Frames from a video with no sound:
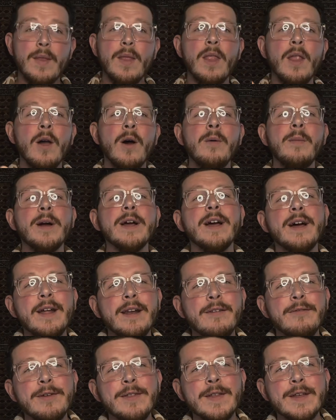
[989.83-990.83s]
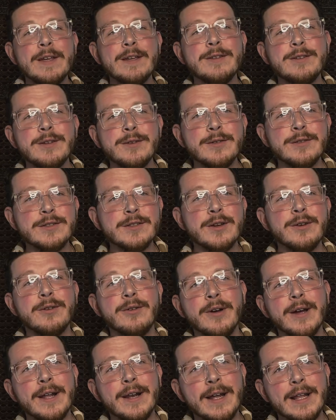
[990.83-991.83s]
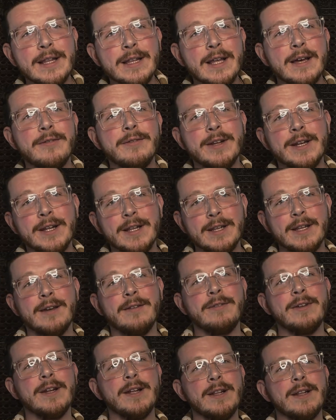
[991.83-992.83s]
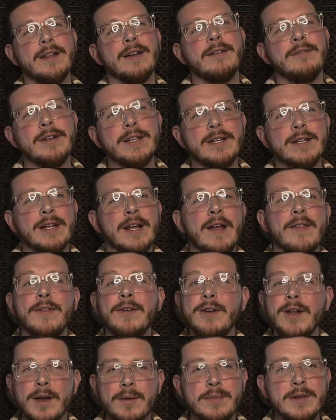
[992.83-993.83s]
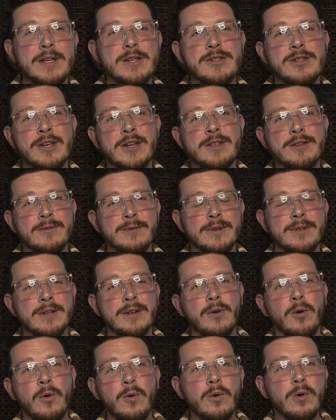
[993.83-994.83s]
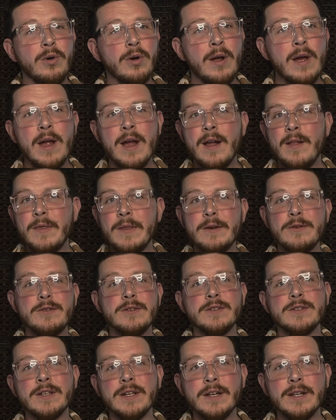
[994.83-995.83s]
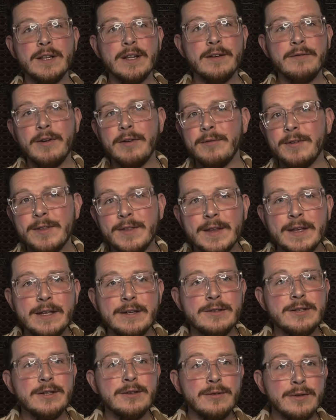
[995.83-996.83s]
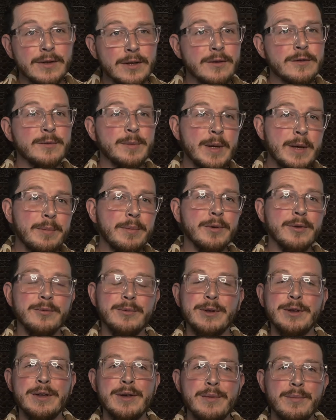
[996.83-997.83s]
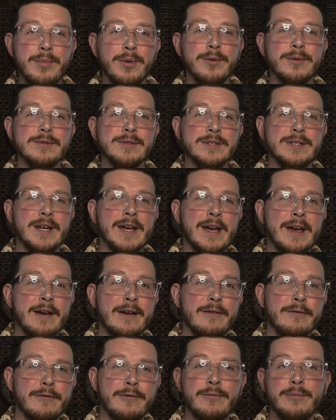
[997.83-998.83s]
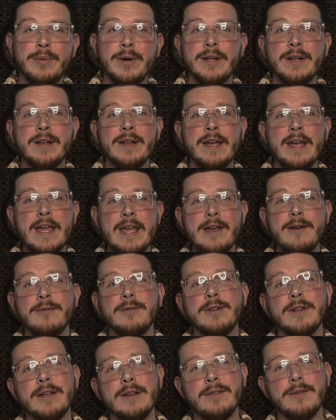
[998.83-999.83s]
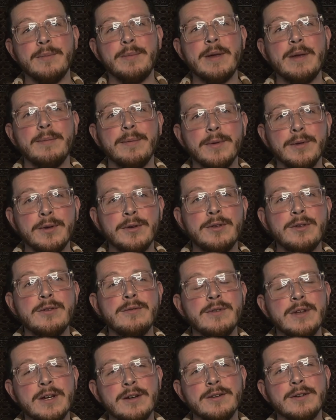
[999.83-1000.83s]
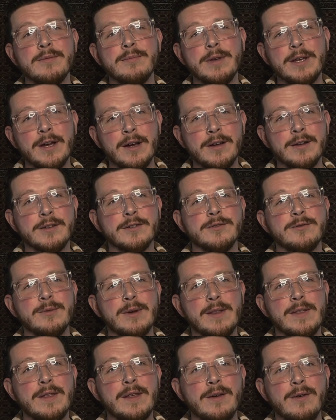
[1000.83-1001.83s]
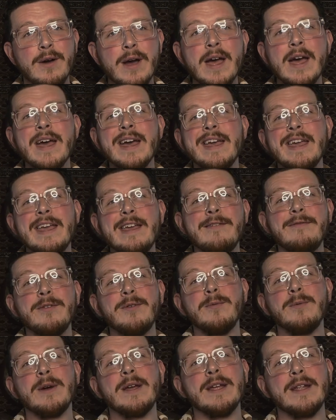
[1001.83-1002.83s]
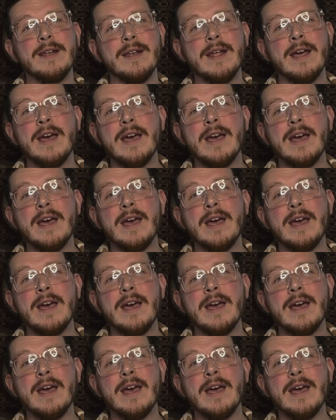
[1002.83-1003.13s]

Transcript: oh my God, everything you do is so great, I love it, I love it, I love it. And they're not being genuine, or they're just going to love everything you do. And those people are really important to have. But equally, the people who can be honest with you, even when